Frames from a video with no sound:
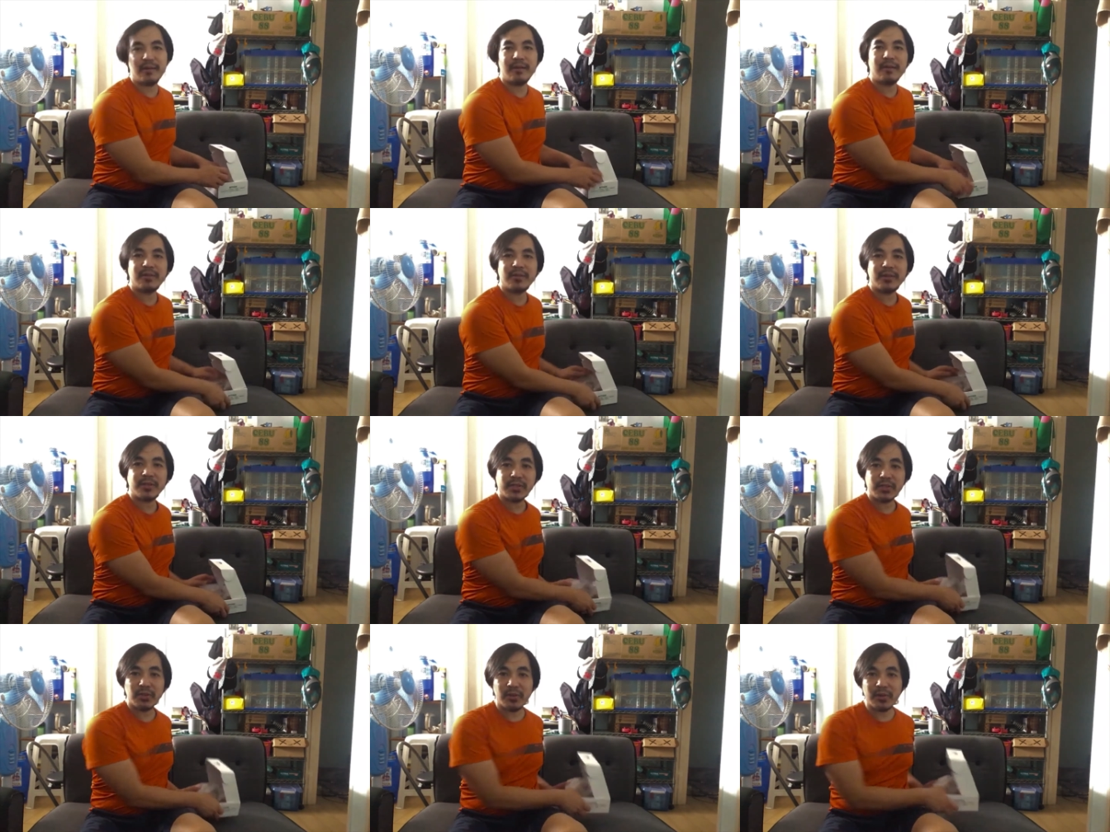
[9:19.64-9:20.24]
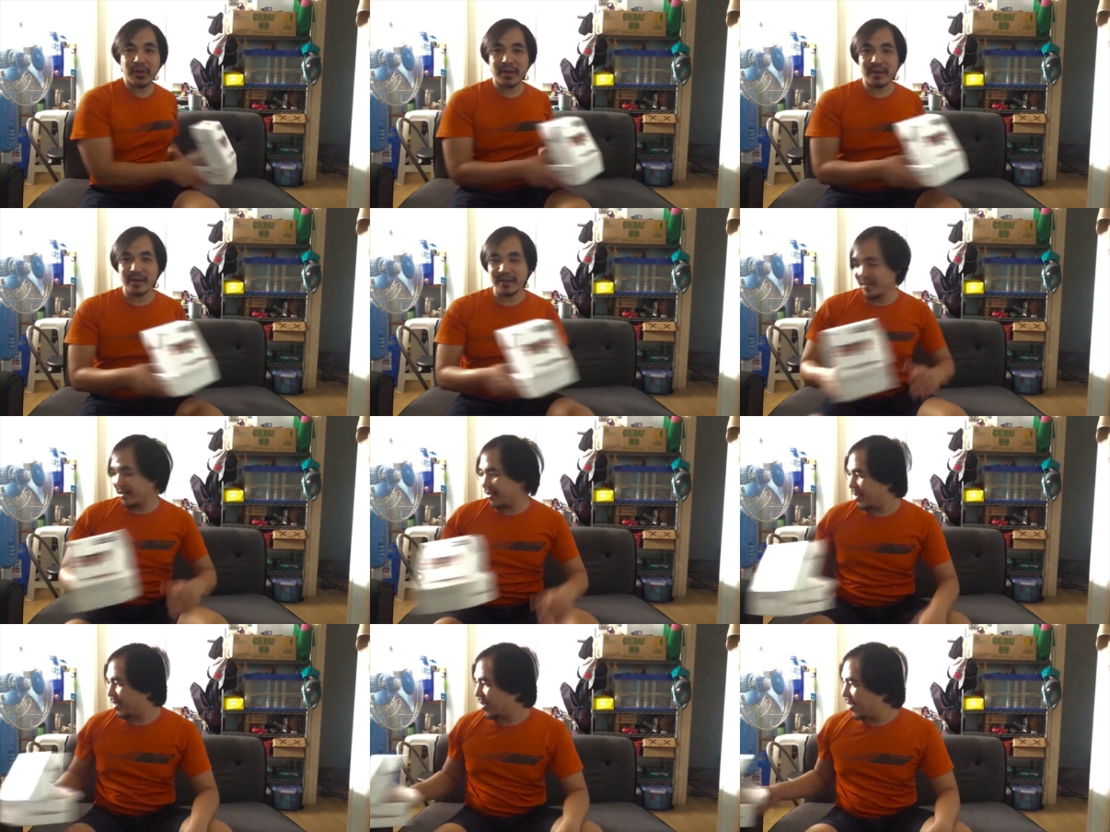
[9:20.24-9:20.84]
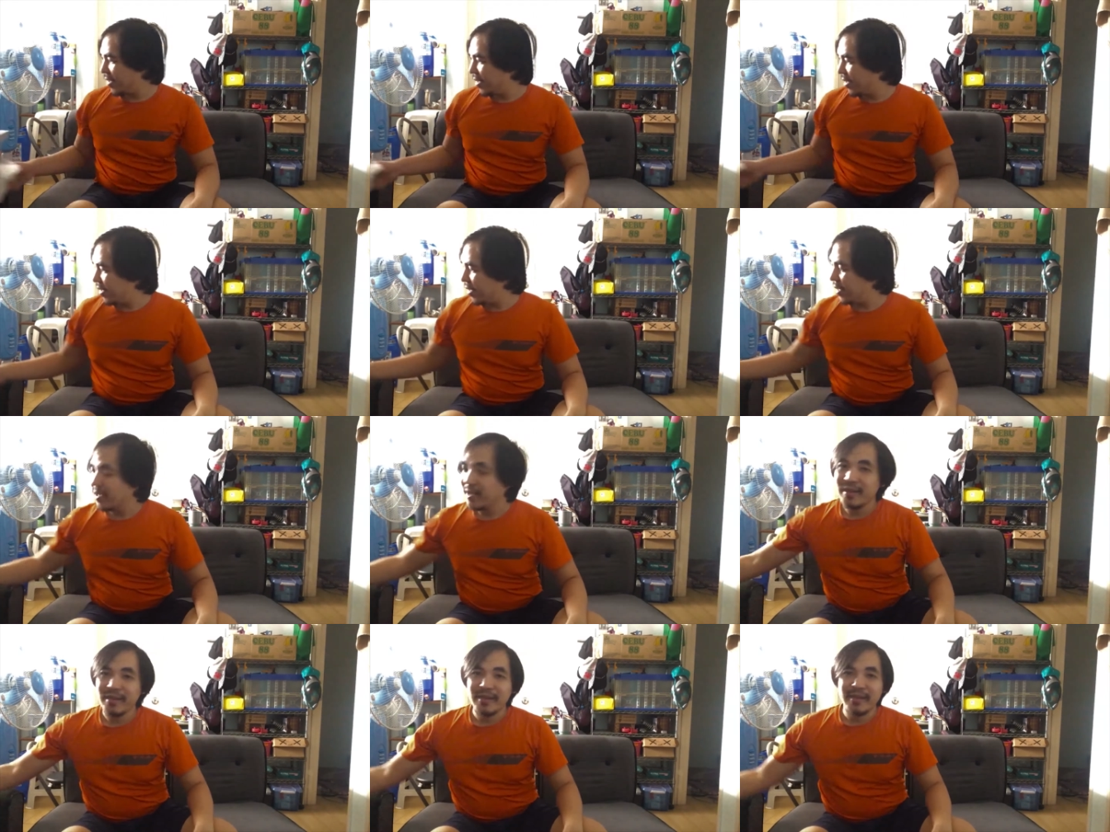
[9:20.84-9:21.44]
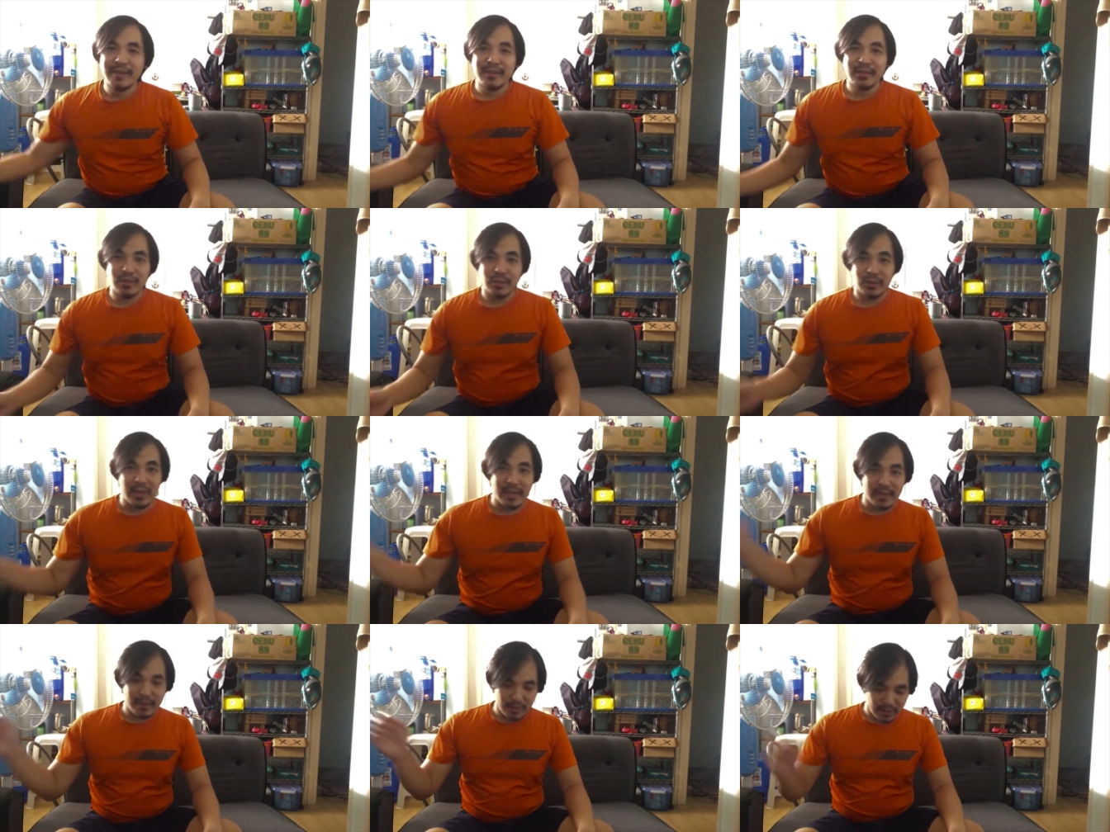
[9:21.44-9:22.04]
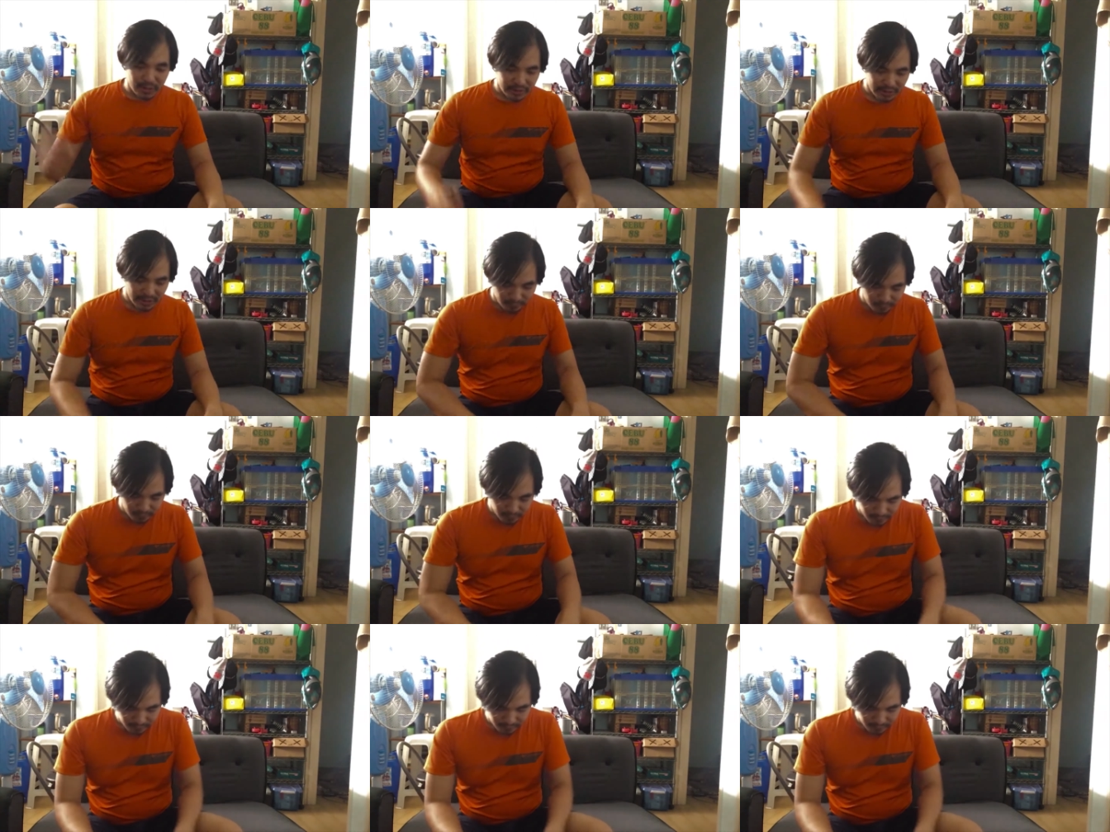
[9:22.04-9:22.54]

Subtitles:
the store, you get yourself one of